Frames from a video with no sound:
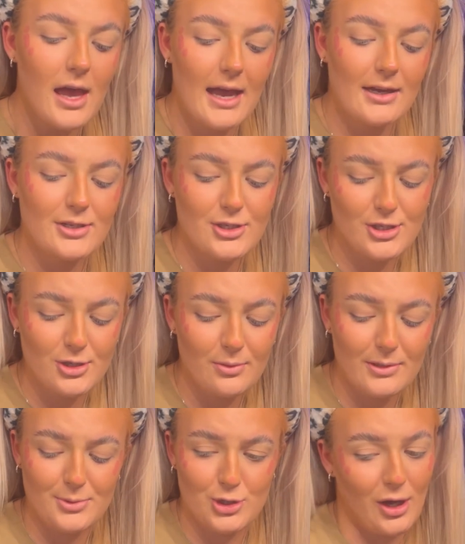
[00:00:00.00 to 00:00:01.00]
And I just do it
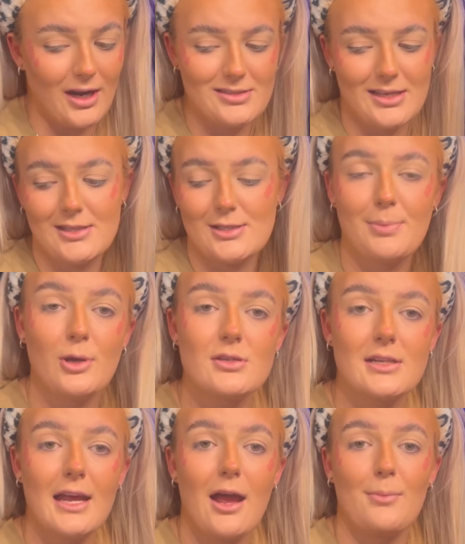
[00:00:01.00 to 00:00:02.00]
when I'm stressed. And
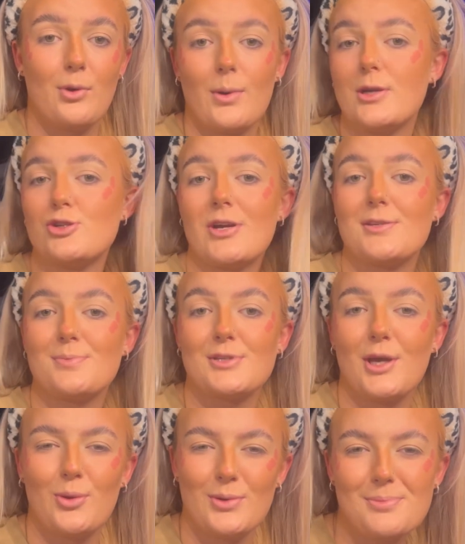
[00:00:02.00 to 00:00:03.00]
supposedly I'm always stressed because
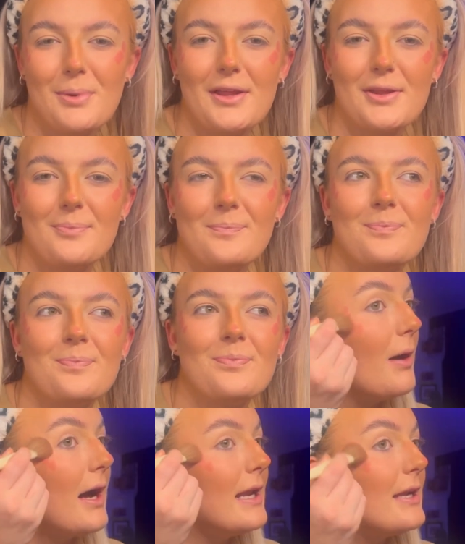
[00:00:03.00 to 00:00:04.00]
I always bite them.
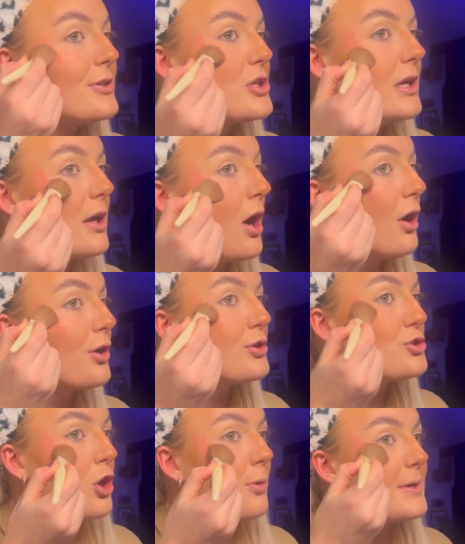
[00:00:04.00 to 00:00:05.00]
I literally can't
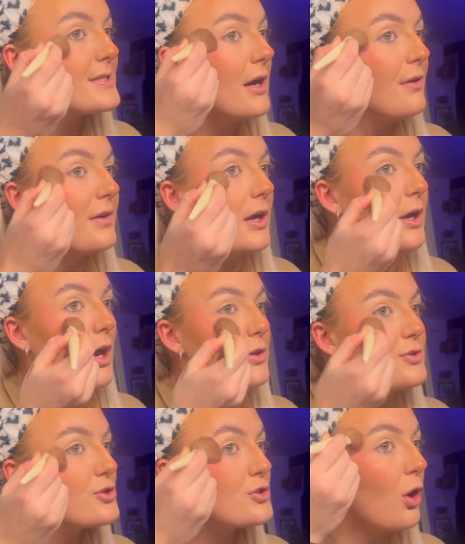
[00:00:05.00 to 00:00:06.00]
control myself. Like I
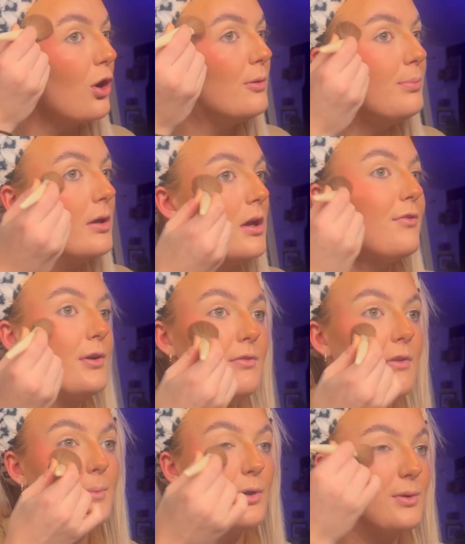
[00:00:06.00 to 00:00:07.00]
can't stop. Run
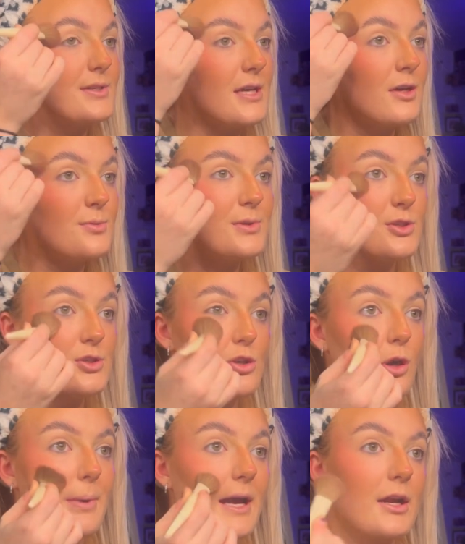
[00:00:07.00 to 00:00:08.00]
me always tells me to
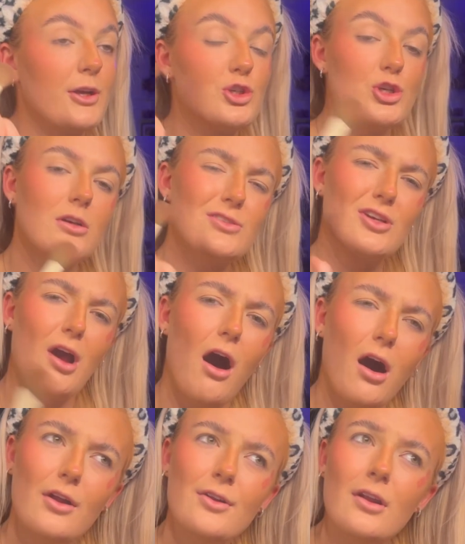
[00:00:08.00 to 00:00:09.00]
stop and I just
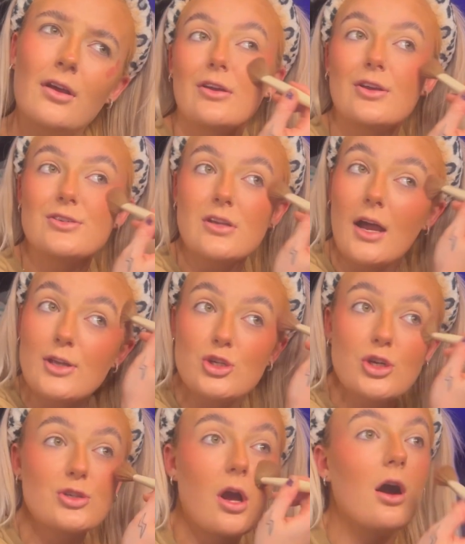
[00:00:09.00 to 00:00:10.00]
can't because I
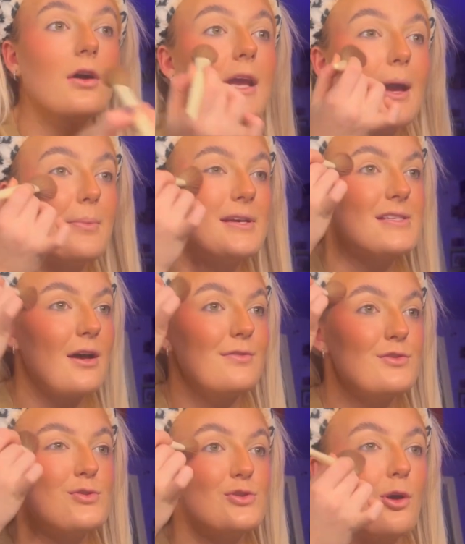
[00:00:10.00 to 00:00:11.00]
just can't get myself
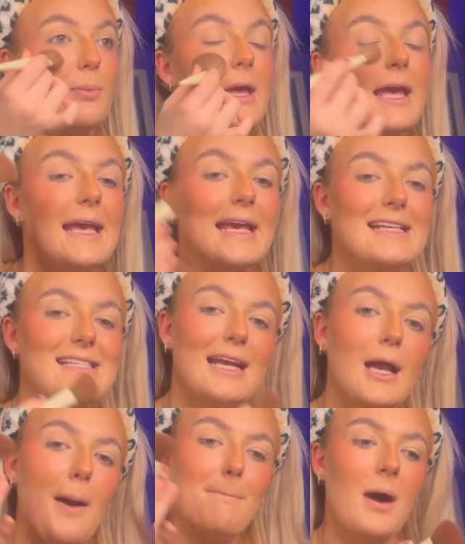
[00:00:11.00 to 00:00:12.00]
to stop
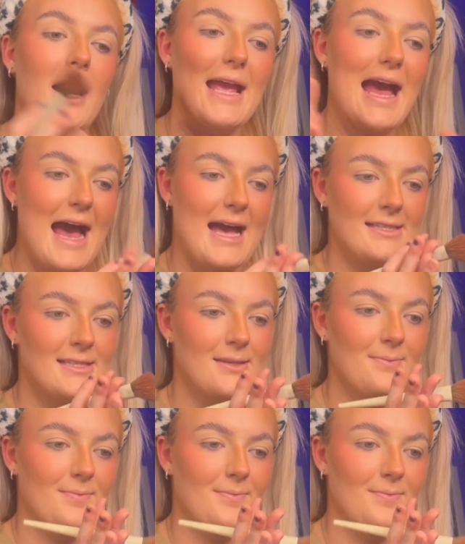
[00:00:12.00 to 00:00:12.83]
eating my hands.